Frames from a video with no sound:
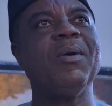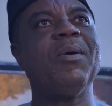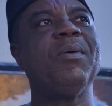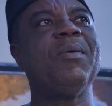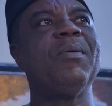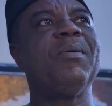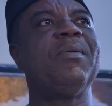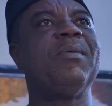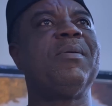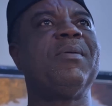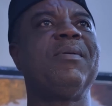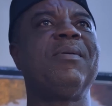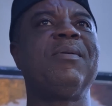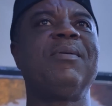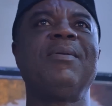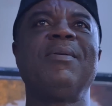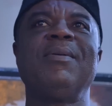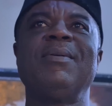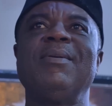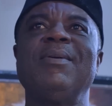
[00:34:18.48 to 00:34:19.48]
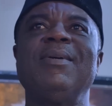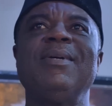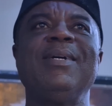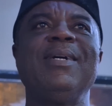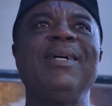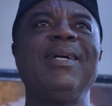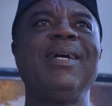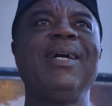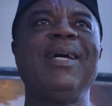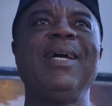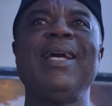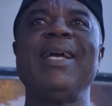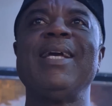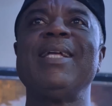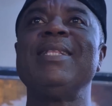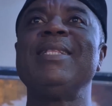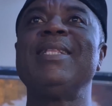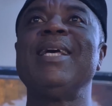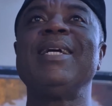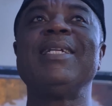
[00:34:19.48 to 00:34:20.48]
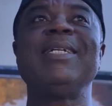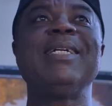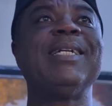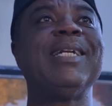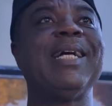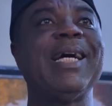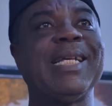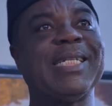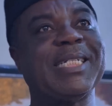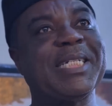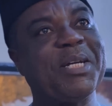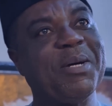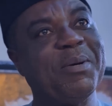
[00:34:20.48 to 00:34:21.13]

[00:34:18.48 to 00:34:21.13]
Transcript: Oh. Hey, Daniel has